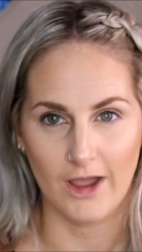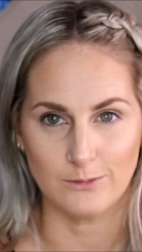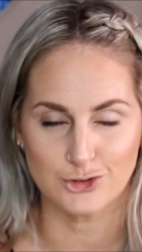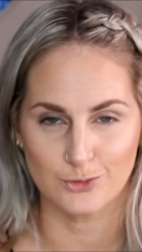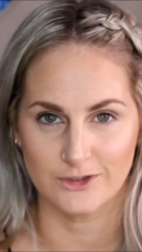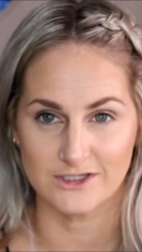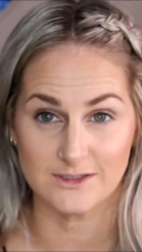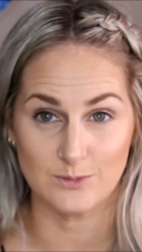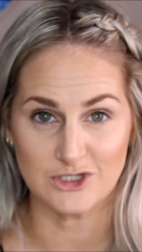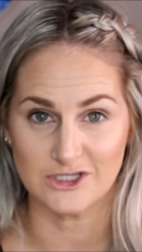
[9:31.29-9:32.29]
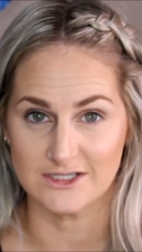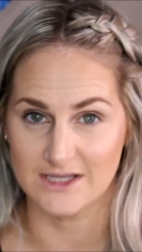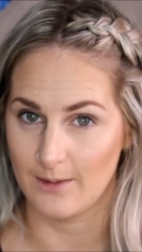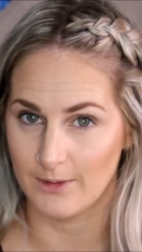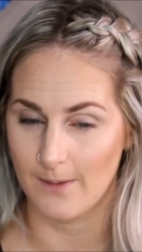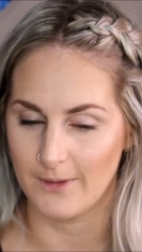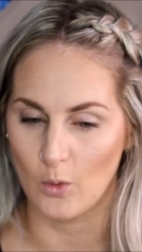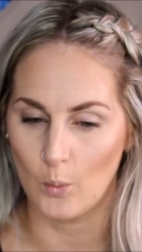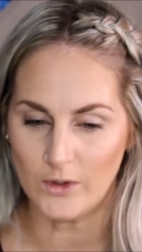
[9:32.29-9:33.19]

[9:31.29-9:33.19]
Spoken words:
I'm sure, that especially this upcoming